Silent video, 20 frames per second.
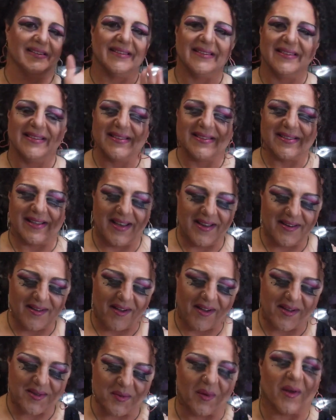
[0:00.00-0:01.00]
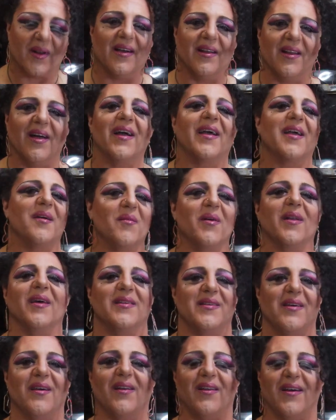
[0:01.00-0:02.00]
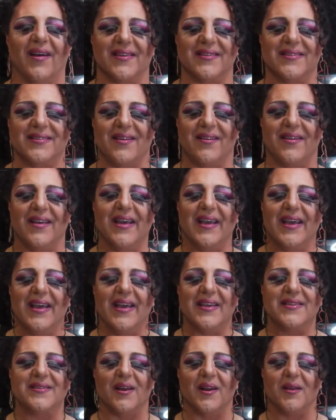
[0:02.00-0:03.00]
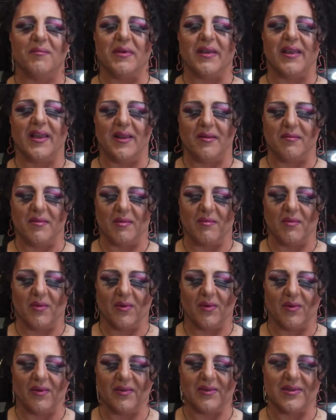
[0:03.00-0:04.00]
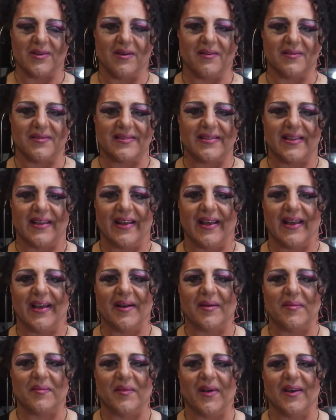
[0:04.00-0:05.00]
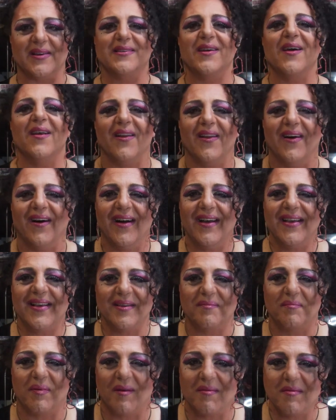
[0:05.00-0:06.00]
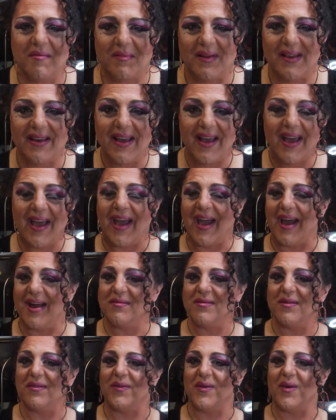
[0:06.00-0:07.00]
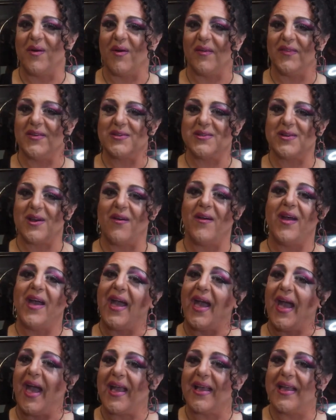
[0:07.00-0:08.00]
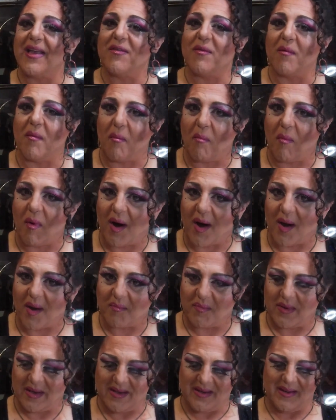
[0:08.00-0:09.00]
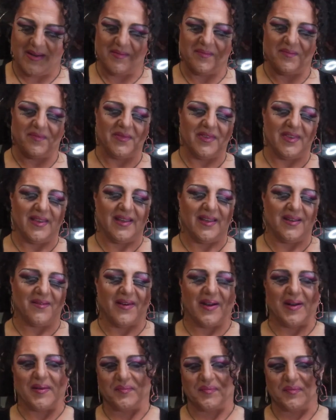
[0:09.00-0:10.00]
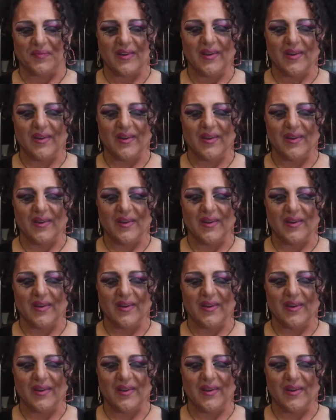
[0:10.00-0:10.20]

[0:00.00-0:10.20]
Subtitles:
So he knows what I like and what I don't like. So he's going to be getting me more dolls that I don't like, probably, and review on the show and give my opinion. There you are.